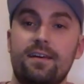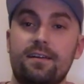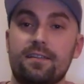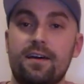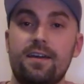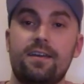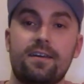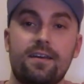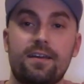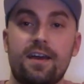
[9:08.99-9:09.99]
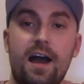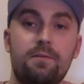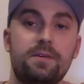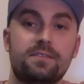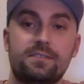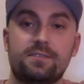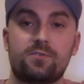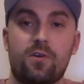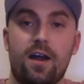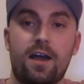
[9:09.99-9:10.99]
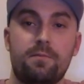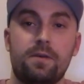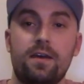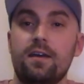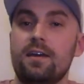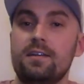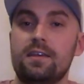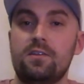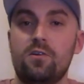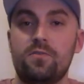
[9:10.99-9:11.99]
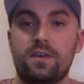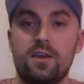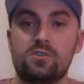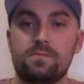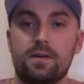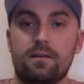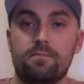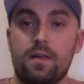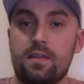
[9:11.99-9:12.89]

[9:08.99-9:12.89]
like, comment, subscribe, hit that notification bell.